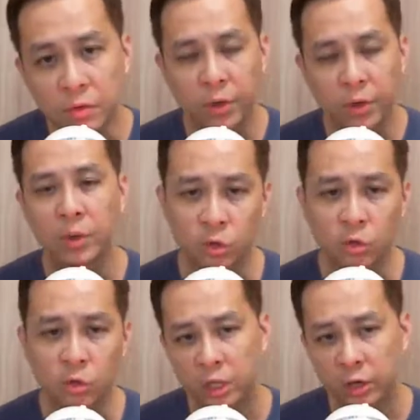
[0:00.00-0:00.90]
Giveaway,
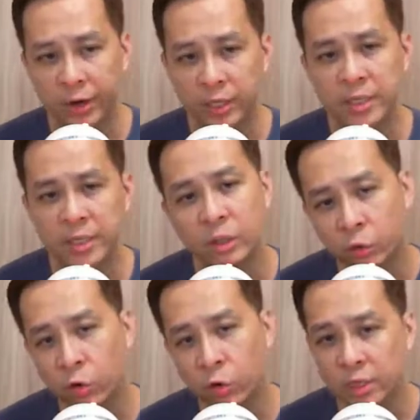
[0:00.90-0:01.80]
when used correctly,
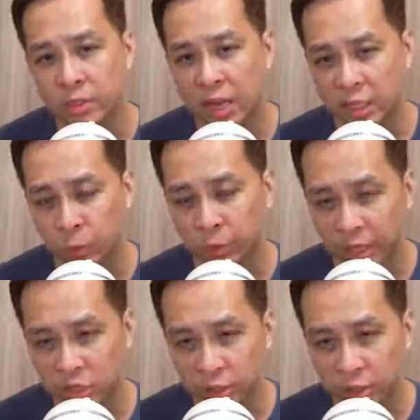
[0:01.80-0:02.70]
can grow your list
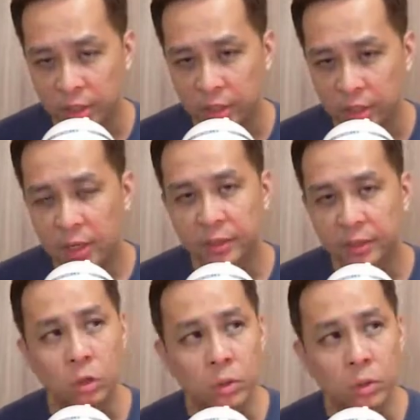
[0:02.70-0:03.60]
exponentially.
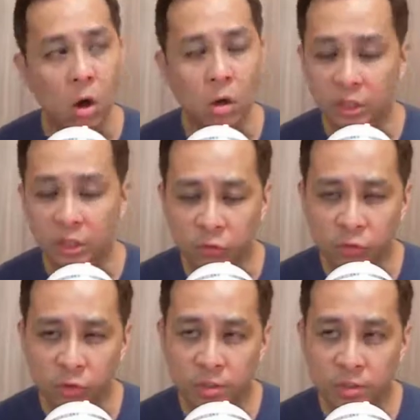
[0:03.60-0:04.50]
Now look at all the
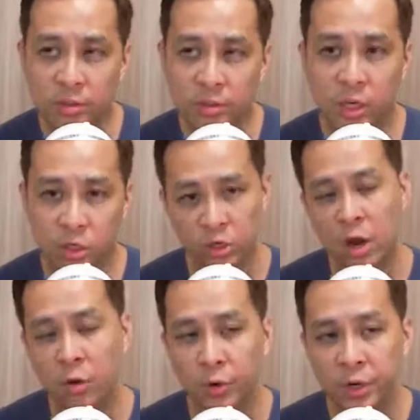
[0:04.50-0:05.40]
different
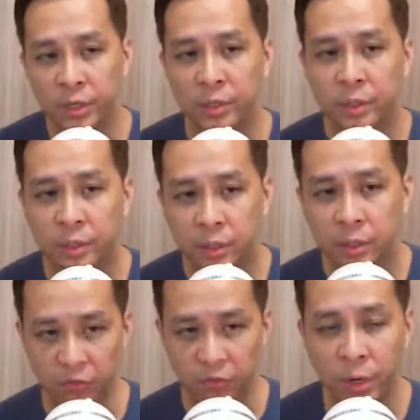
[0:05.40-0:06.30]
sharing
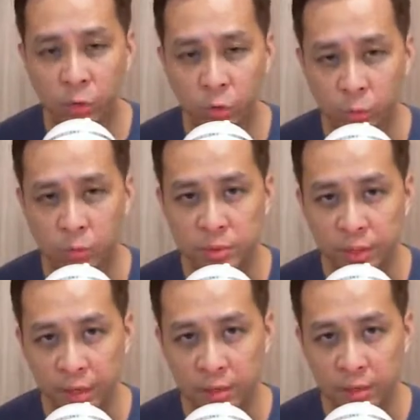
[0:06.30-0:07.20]
giveaway
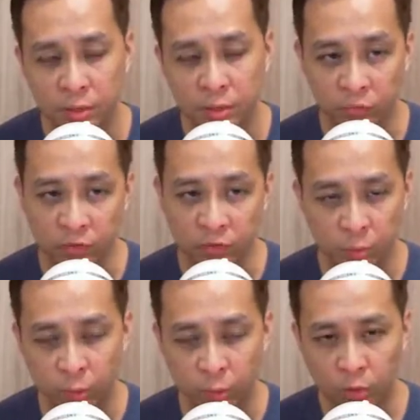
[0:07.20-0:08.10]
groups that is on
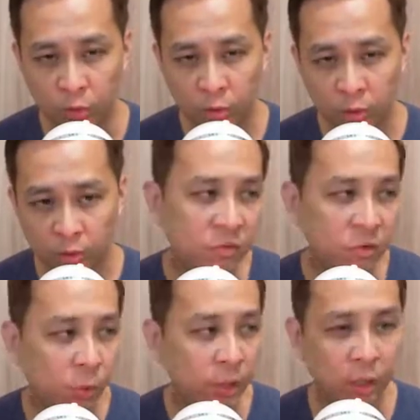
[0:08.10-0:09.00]
Facebook, and they
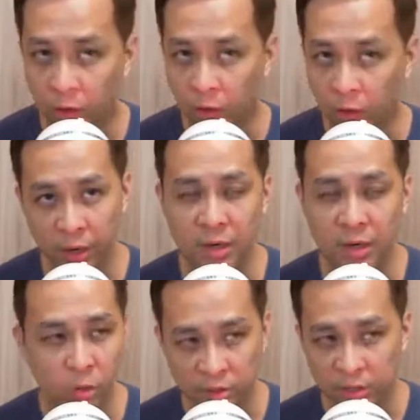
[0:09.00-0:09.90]
give a lot of
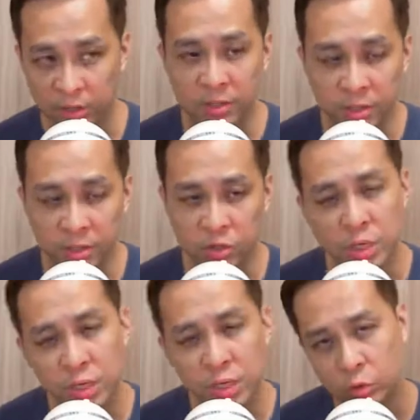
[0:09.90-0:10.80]
products or
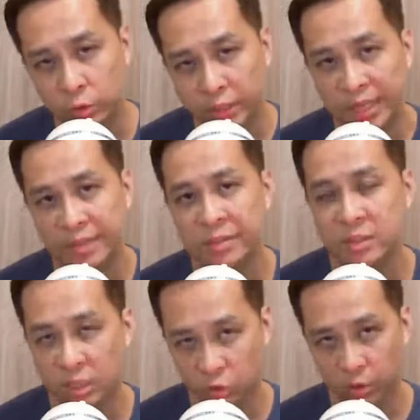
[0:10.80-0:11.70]
services just to
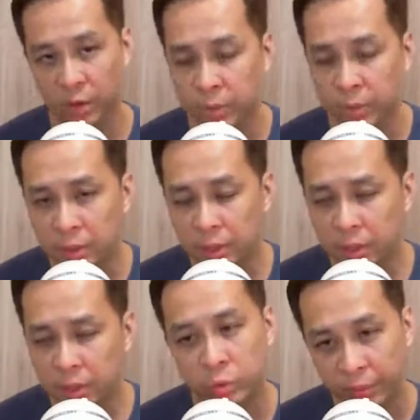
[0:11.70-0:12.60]
gain subscriber
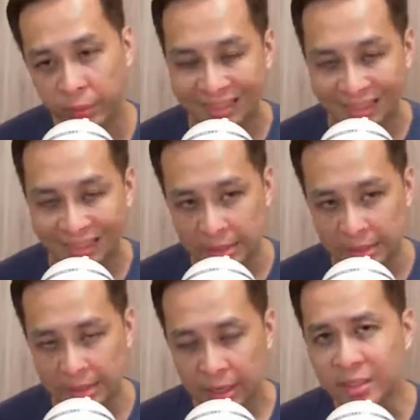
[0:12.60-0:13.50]
into the mailing
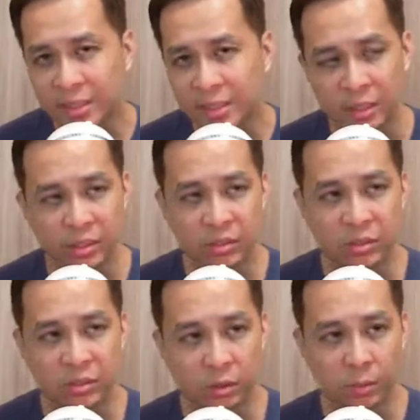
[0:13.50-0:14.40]
list. Now I wouldn't say that
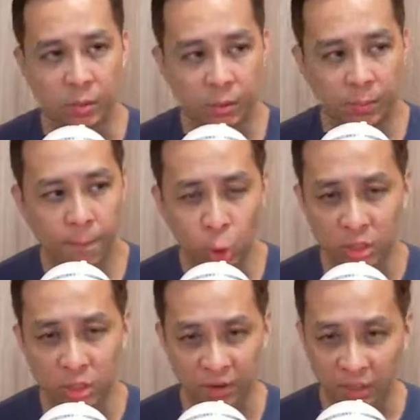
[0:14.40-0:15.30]
it is the
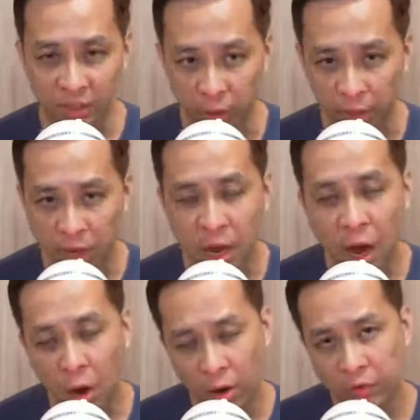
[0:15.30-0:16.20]
most effective way.
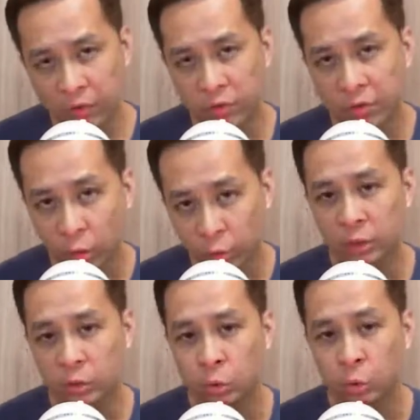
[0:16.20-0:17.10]
However, you are
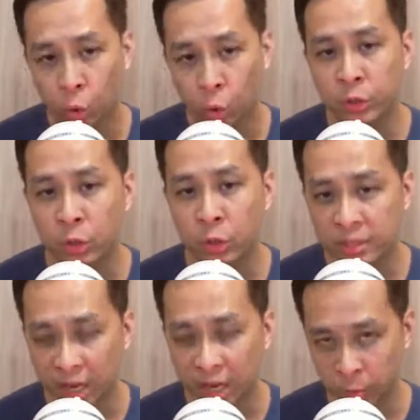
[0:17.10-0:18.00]
looking into growing
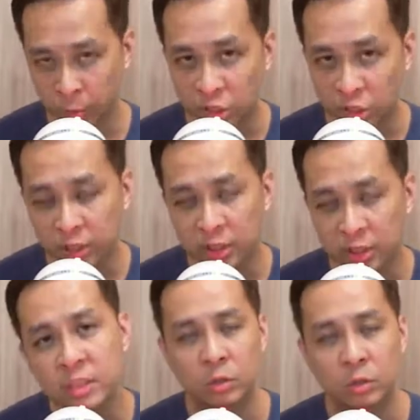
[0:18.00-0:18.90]
your list
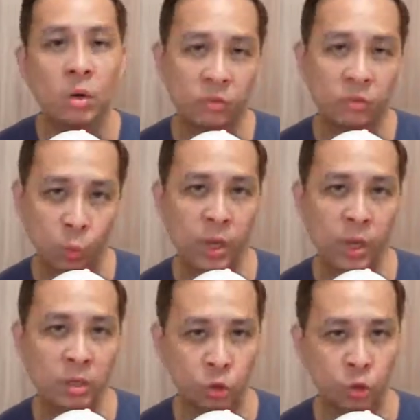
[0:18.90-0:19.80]
exponentially, this is one of the
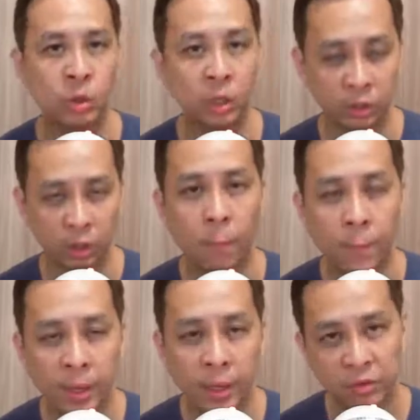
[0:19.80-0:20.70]
way you should
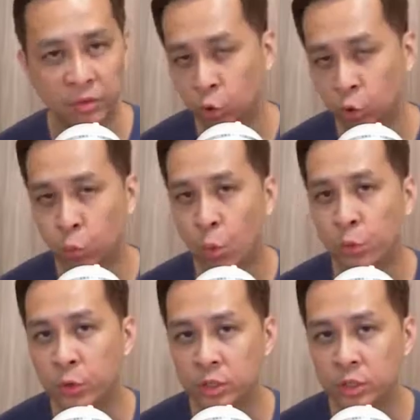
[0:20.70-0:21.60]
adopt. And if you
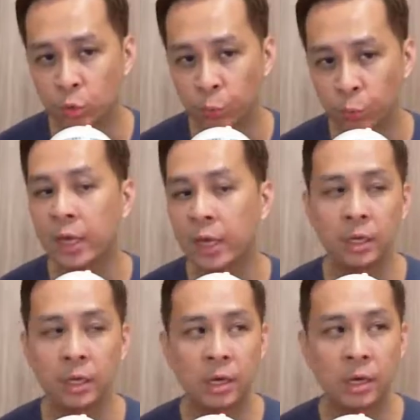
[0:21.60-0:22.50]
don't wish to
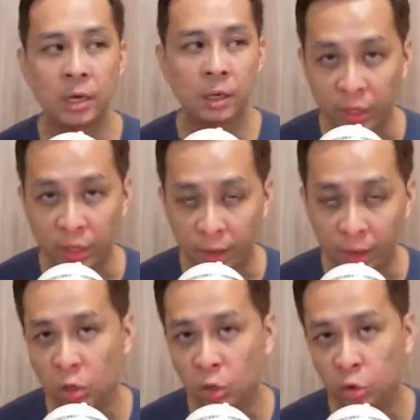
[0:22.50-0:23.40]
pay Facebook
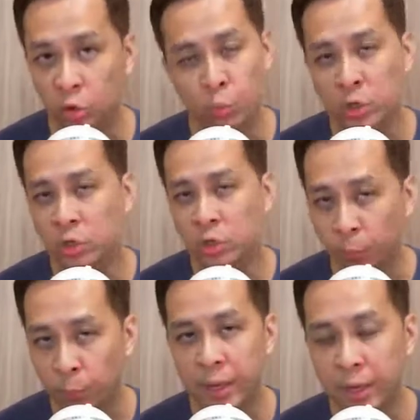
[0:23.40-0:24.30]
any money or you don't
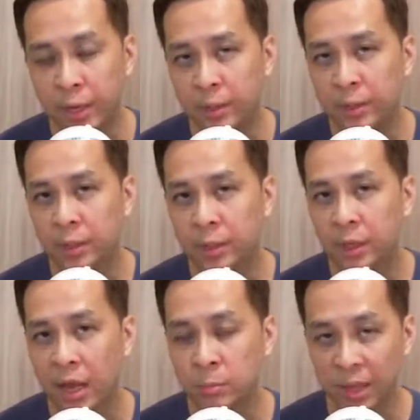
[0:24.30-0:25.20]
wish to pay
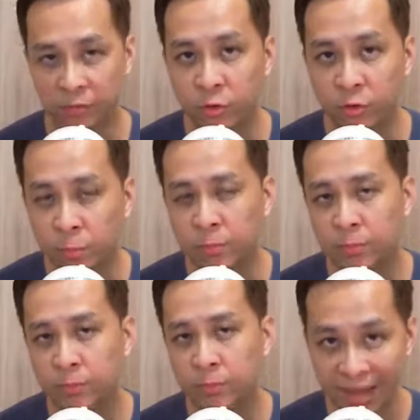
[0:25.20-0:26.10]
any
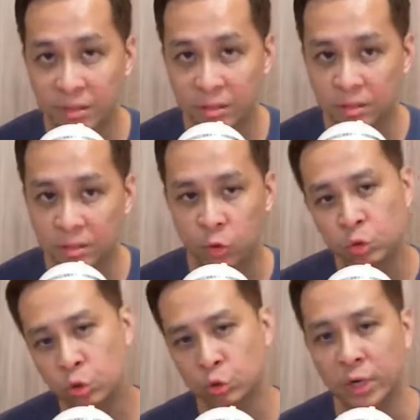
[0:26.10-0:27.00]
platform for paid
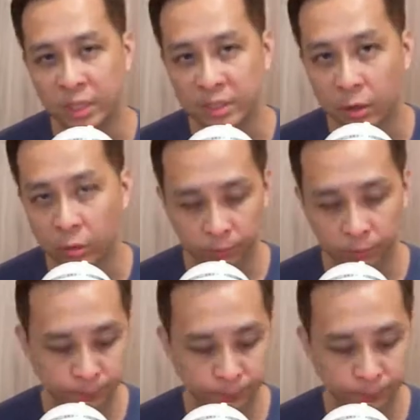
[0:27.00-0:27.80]
ads, you should try this out.